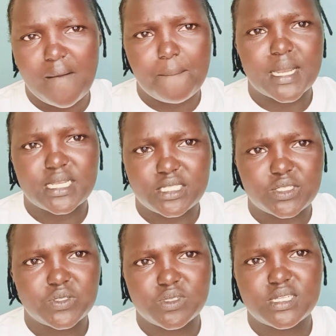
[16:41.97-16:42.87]
by
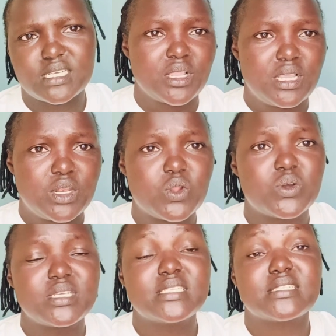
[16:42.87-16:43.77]
Tuesday,
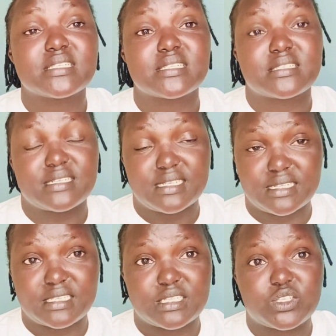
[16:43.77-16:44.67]
low interest
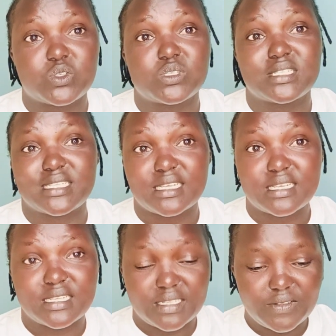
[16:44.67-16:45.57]
rates should
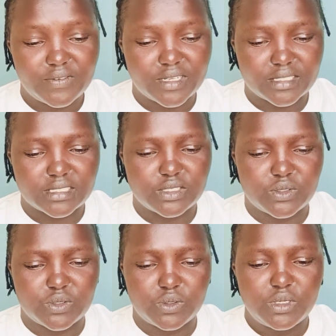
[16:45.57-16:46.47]
take effect,
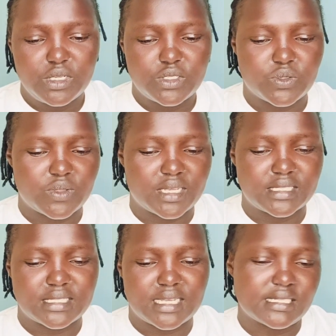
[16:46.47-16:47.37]
so
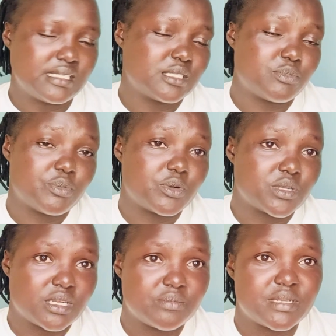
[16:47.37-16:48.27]
that at least people
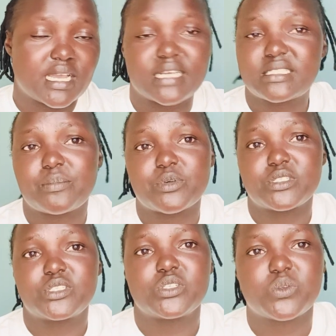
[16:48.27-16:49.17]
can be at a
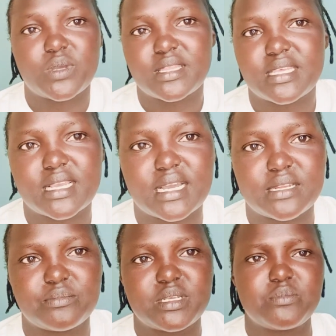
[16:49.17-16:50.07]
position where they
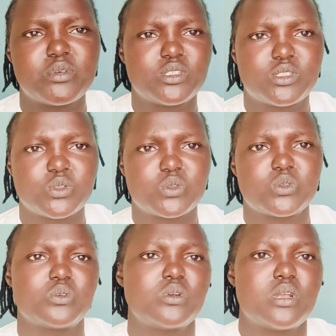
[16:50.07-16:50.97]
can be able
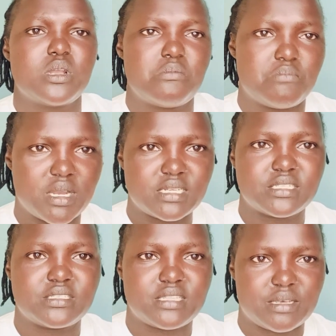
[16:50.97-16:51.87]
to
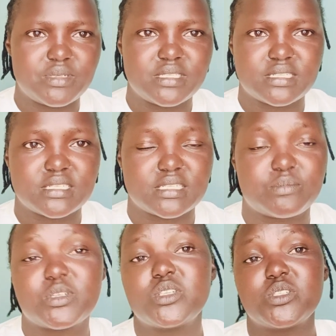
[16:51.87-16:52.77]
manage their businesses,
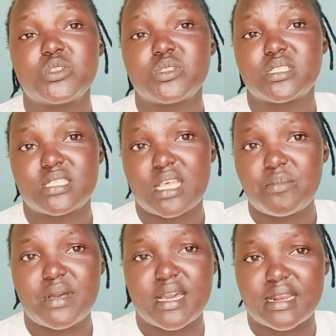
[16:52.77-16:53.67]
because,
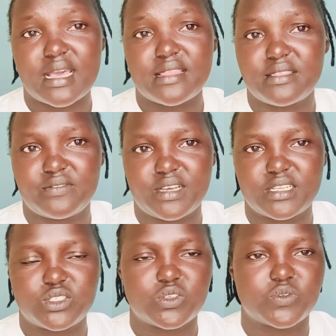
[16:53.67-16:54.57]
some are at the
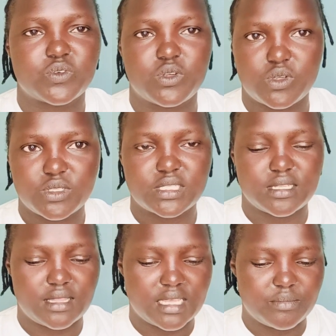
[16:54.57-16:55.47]
verge of
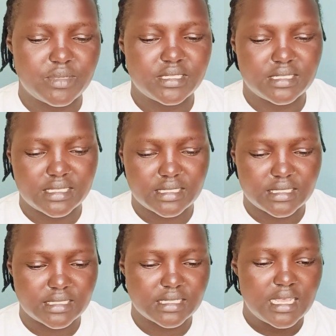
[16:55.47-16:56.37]
closing their businesses.